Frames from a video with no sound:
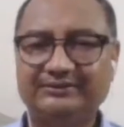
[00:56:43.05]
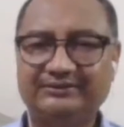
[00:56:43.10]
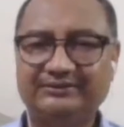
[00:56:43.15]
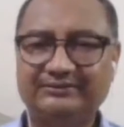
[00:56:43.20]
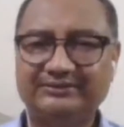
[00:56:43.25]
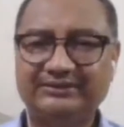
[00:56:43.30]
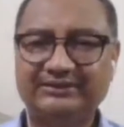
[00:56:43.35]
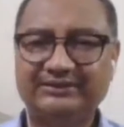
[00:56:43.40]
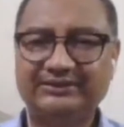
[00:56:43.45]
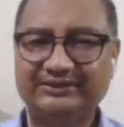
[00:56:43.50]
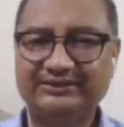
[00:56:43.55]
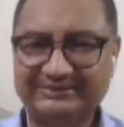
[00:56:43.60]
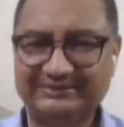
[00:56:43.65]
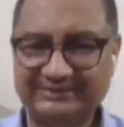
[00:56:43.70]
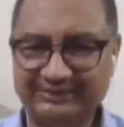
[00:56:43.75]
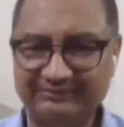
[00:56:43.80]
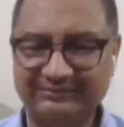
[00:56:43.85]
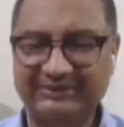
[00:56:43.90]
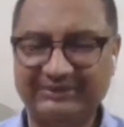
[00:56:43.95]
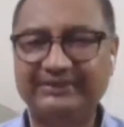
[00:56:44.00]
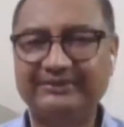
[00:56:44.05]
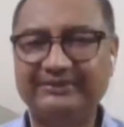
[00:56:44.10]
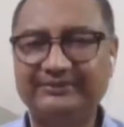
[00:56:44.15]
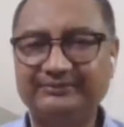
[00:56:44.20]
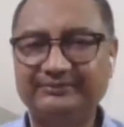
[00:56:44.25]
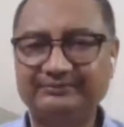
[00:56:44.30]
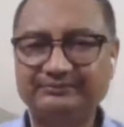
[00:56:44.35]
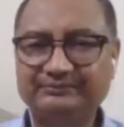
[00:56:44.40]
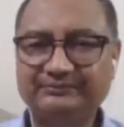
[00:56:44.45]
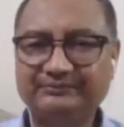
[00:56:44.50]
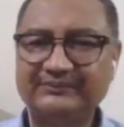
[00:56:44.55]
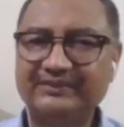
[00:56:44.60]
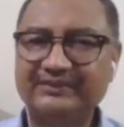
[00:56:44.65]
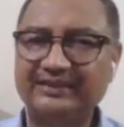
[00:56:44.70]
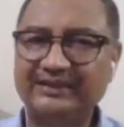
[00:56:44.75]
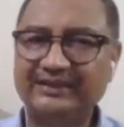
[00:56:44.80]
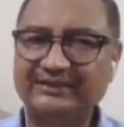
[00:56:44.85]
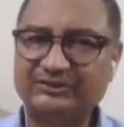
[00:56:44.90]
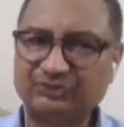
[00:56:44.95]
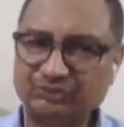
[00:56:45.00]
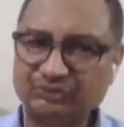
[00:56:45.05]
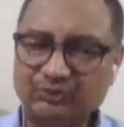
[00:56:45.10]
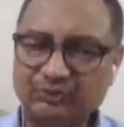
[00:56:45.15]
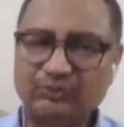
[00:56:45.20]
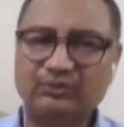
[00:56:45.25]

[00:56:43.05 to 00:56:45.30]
that he is living in and so